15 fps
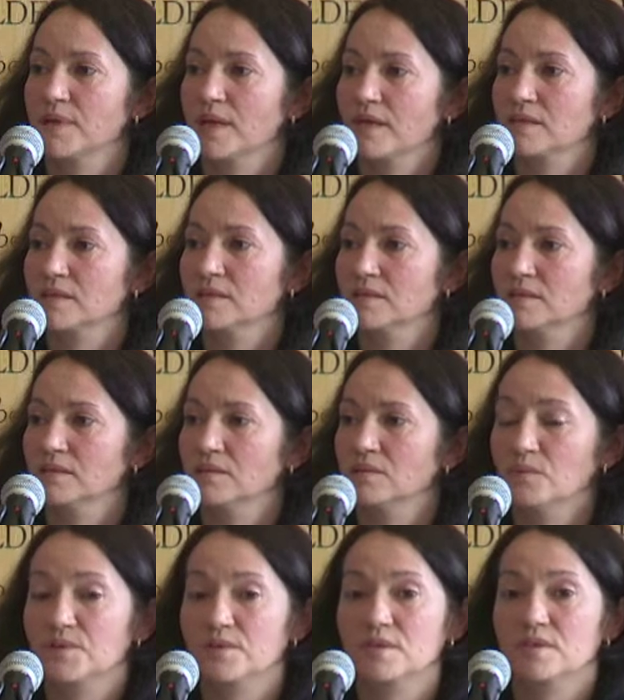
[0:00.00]

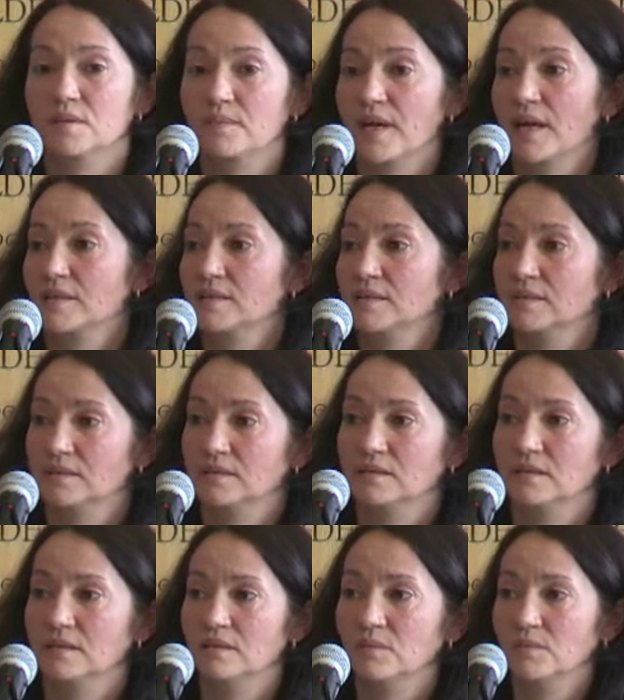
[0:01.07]
Brexit? Which is the Brexit that
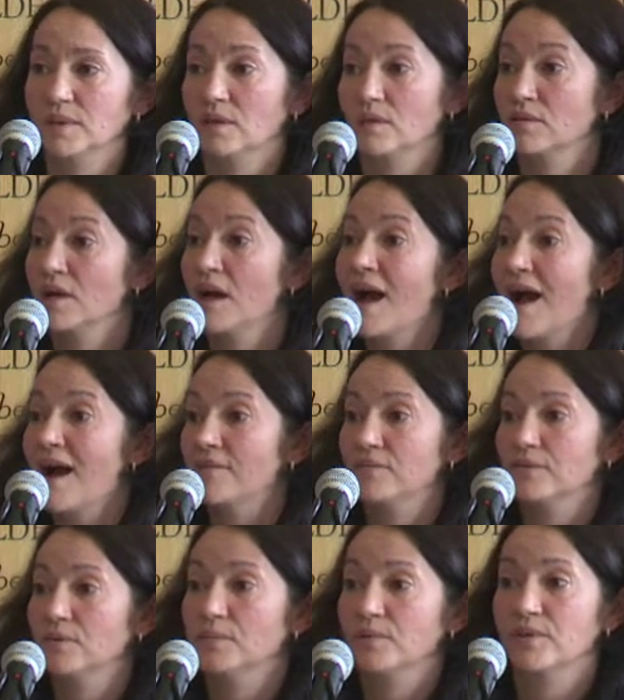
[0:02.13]
we are going to
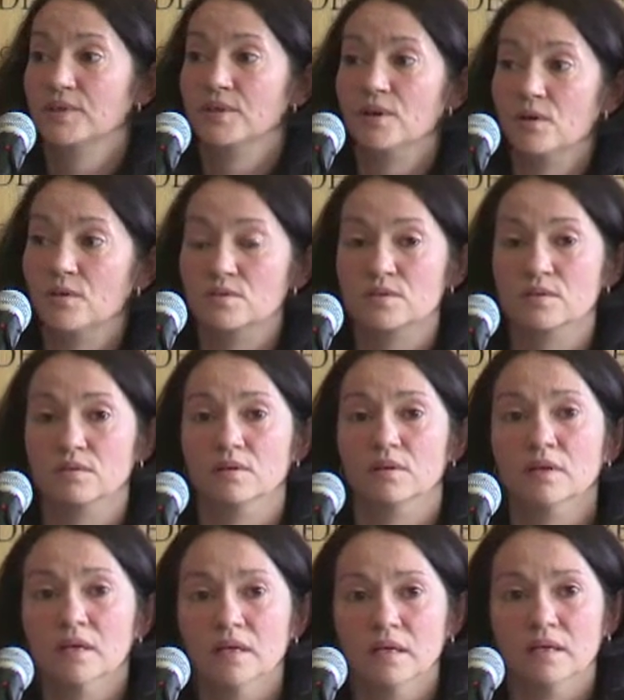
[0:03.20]
have? Nobody knows. So
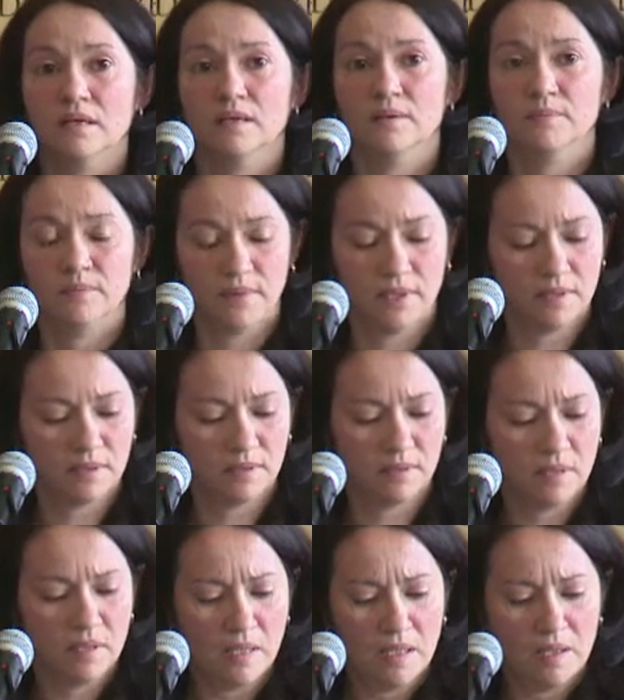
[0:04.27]

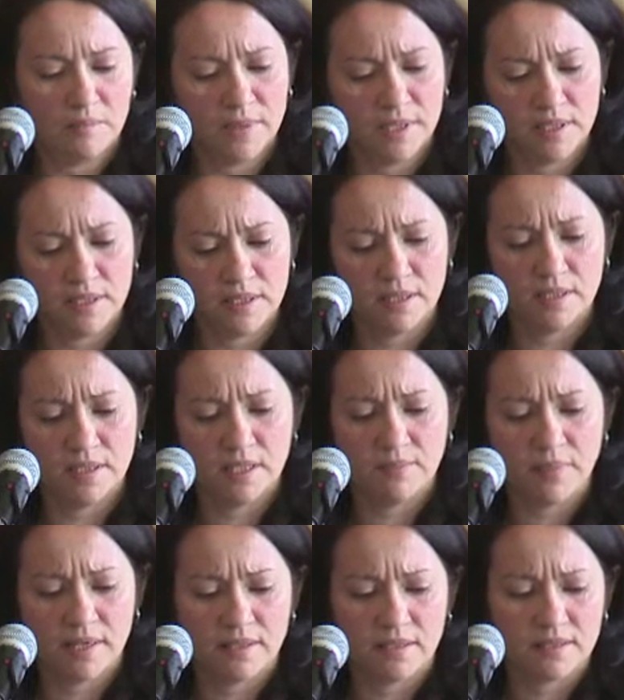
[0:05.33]
many
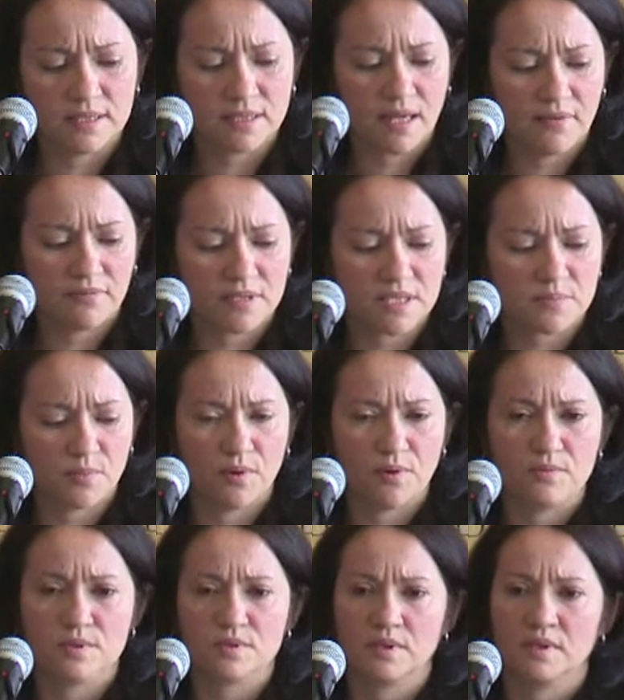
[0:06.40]
panelists have
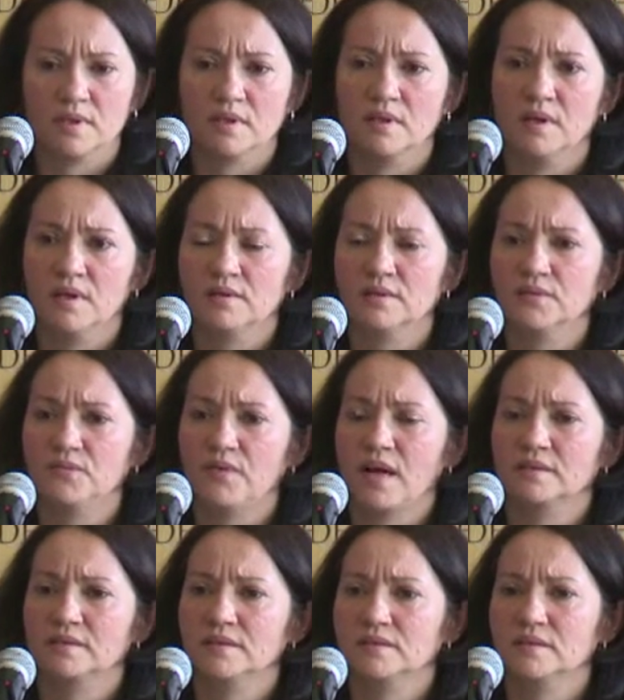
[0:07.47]
exposed the
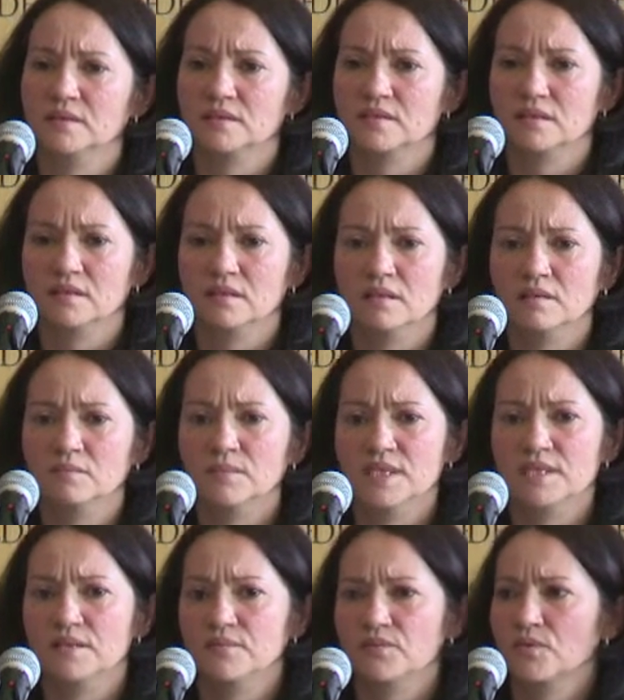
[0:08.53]
fact that this
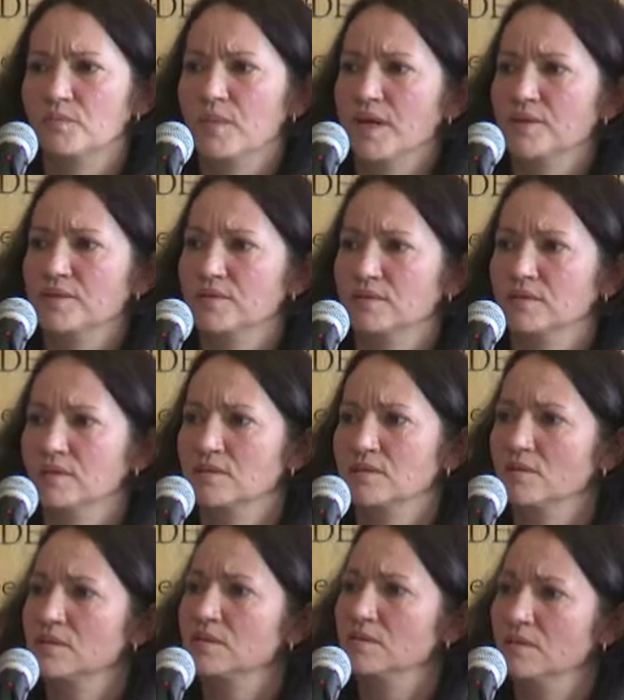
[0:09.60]
misinformation is
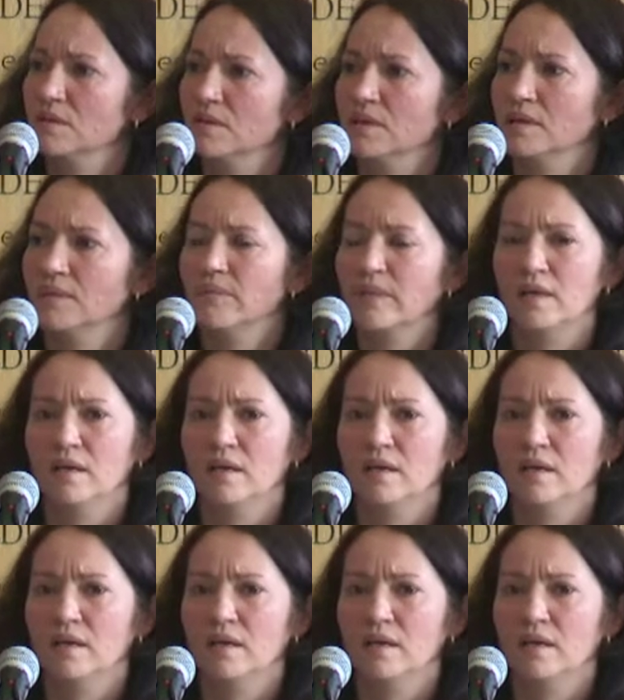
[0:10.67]
also